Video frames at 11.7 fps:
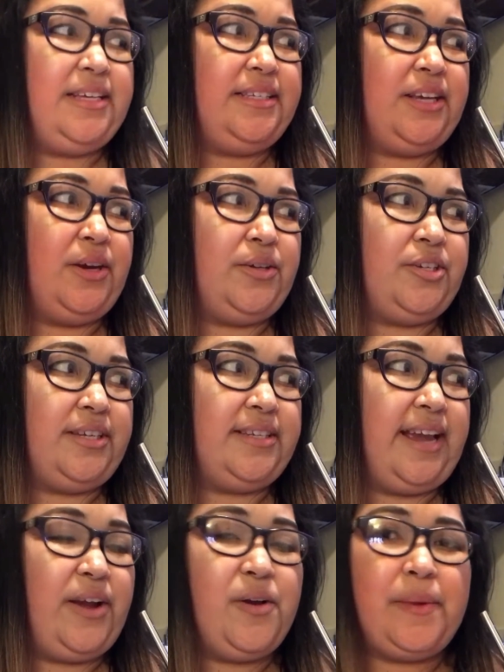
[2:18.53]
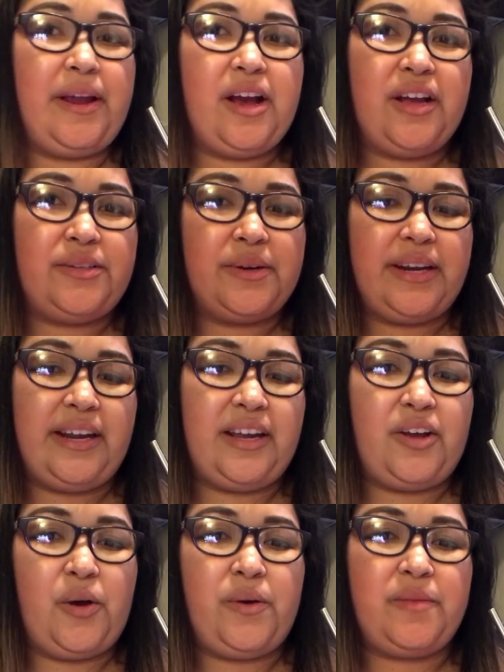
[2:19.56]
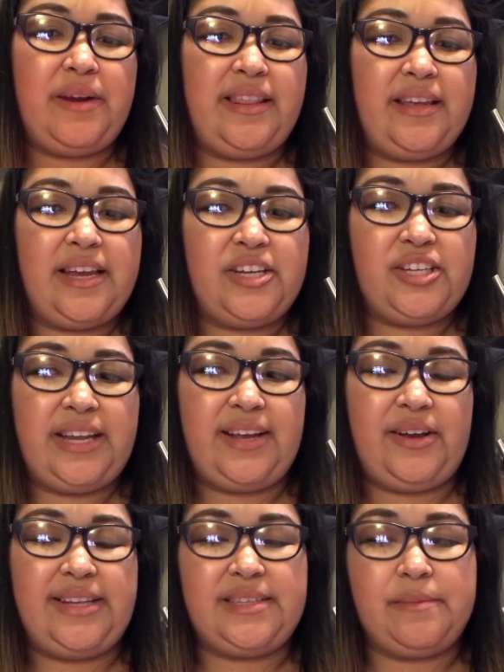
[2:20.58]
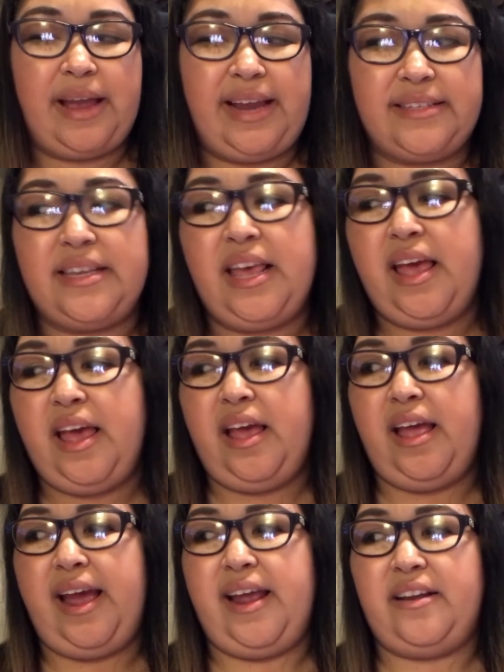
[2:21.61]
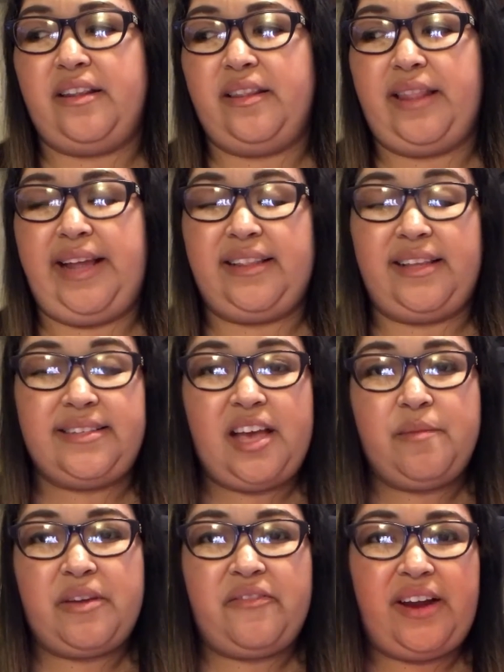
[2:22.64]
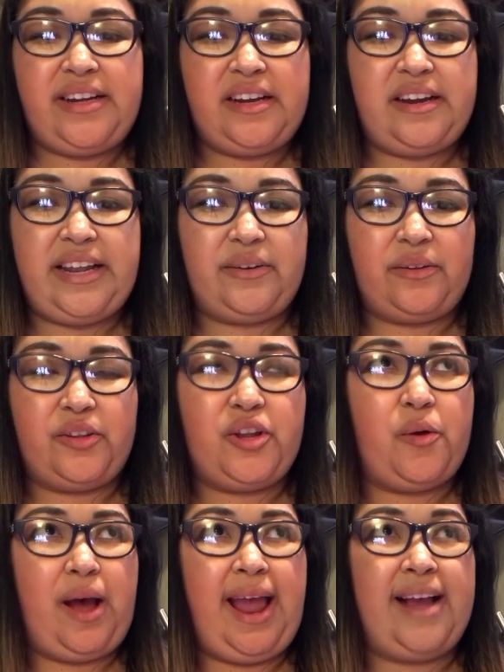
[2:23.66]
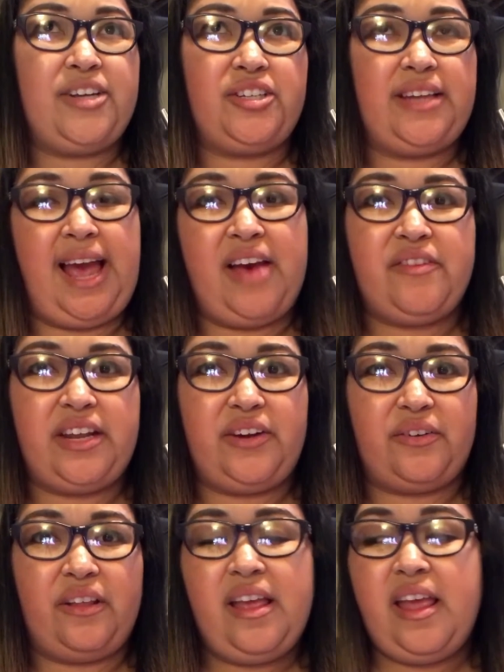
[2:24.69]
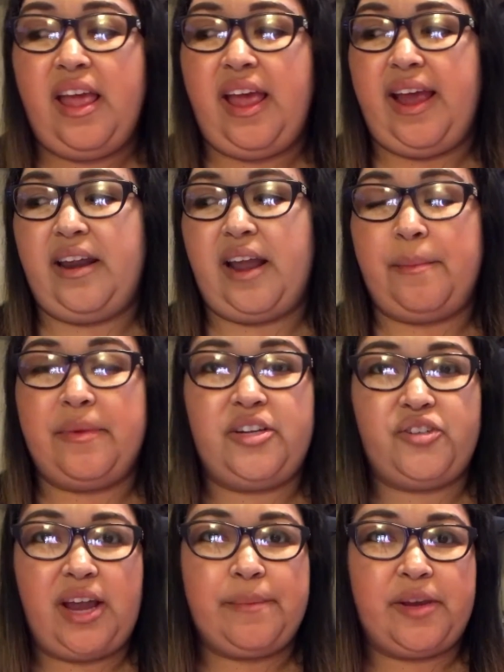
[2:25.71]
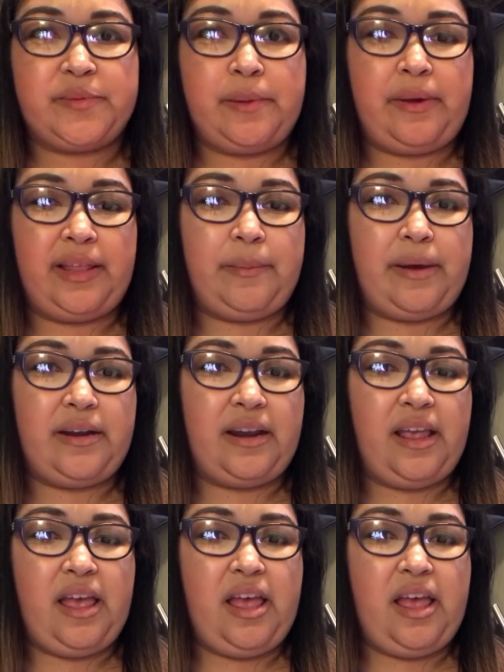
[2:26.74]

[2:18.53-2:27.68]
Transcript: So she's like, oh my god, Tori, go with me to the kitchen, get some ice, and like, let's help me find a needle. No, I actually have a needle, and I'm gonna try and pierce my belly button.